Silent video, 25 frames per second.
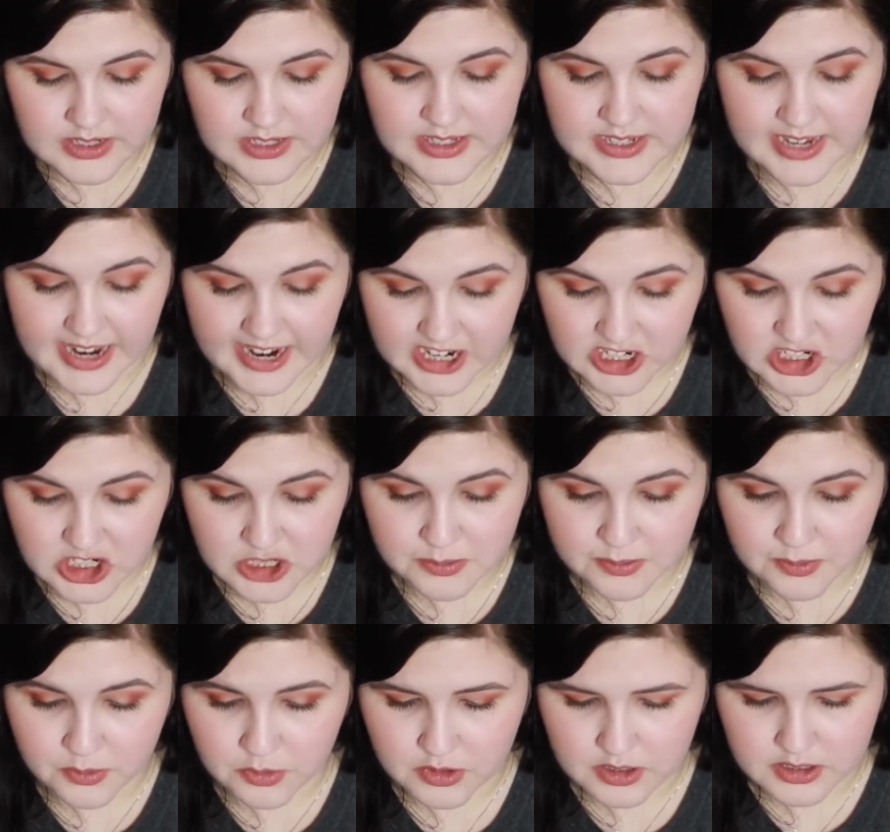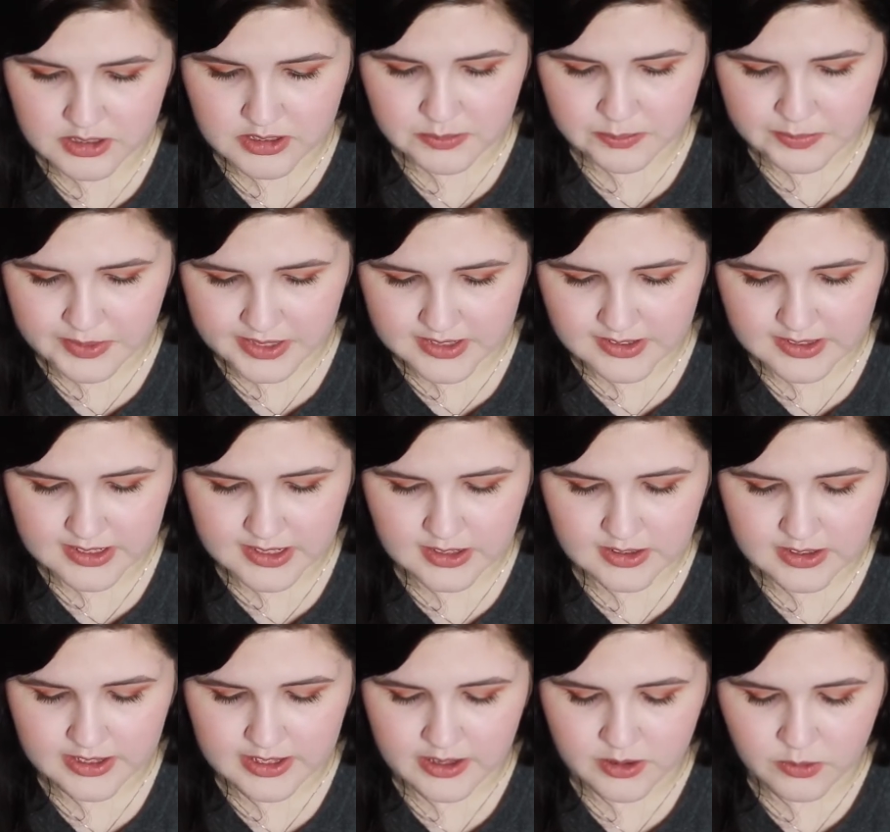dashboards
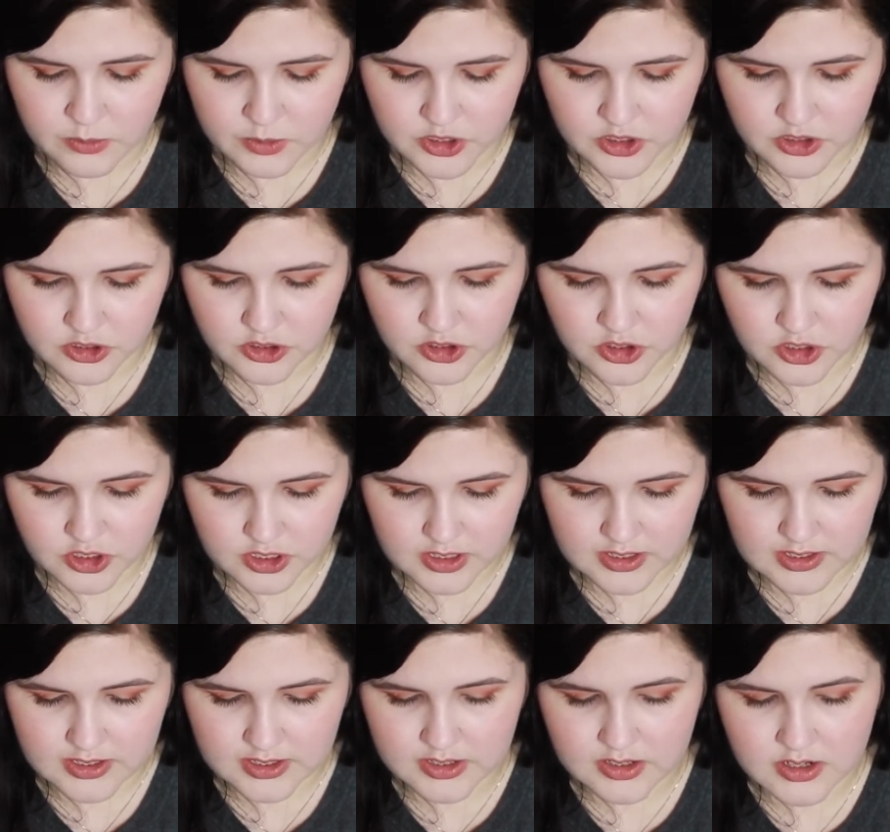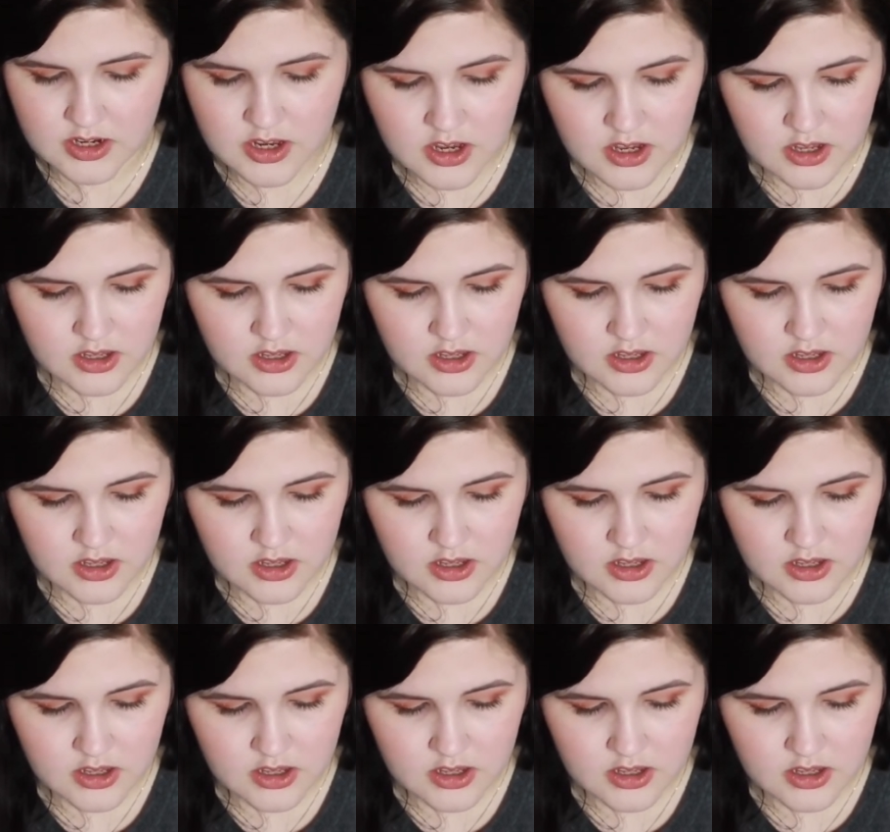basically, which are just